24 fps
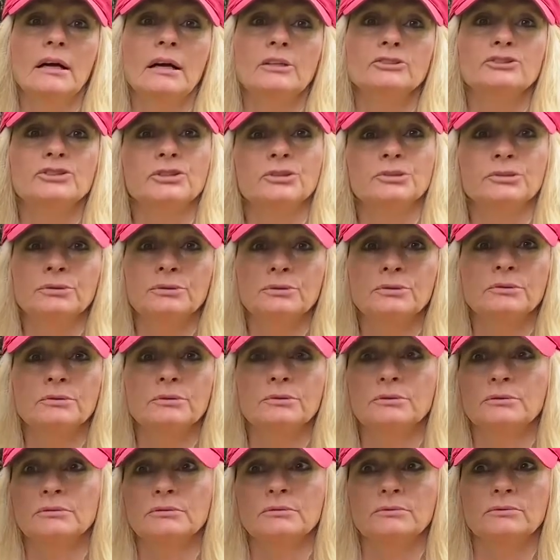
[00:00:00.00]

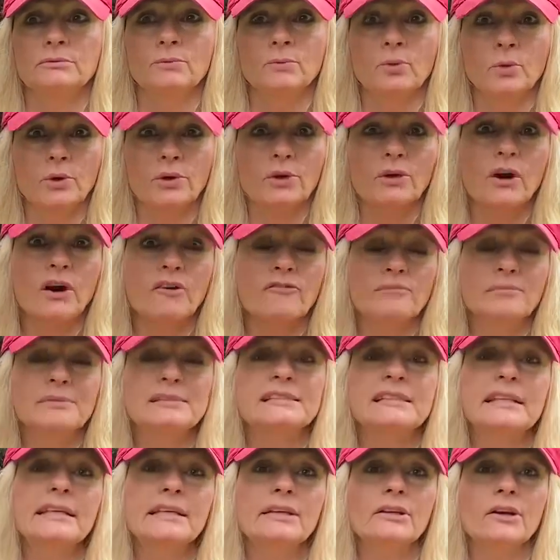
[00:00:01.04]
to ward off
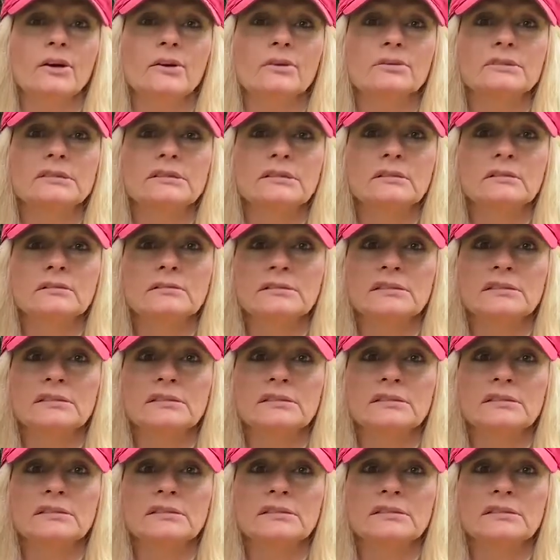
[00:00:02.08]
mosquitoes.